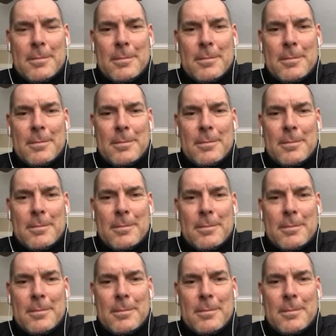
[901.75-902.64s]

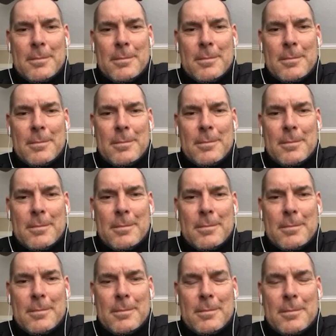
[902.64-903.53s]

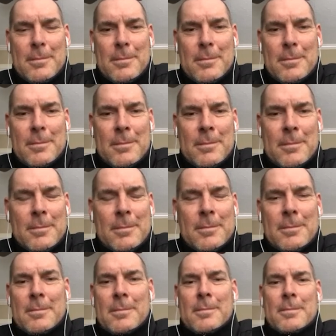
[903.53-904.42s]

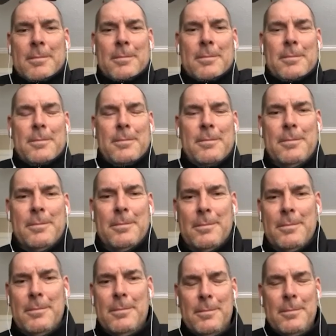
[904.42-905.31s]

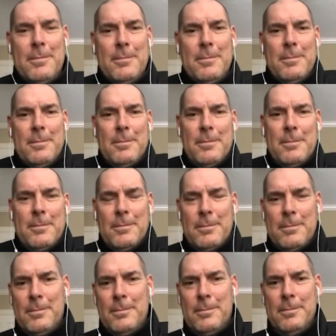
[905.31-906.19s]

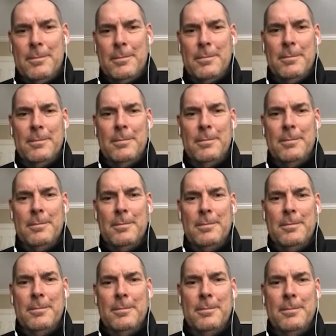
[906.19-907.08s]

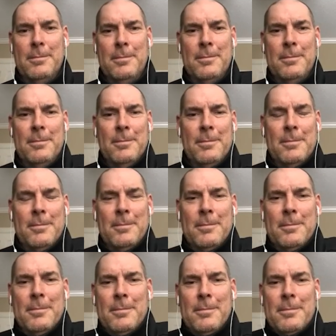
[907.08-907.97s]

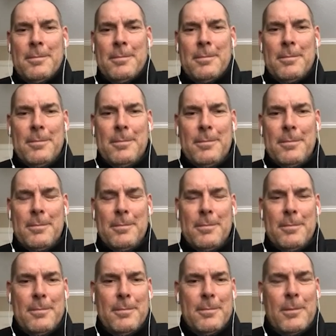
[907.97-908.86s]

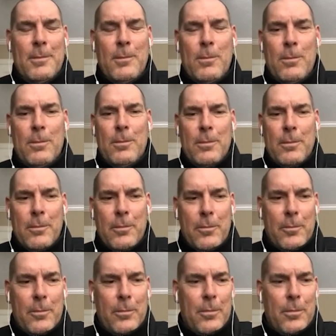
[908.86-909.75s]
No words are spoken by the person on screen.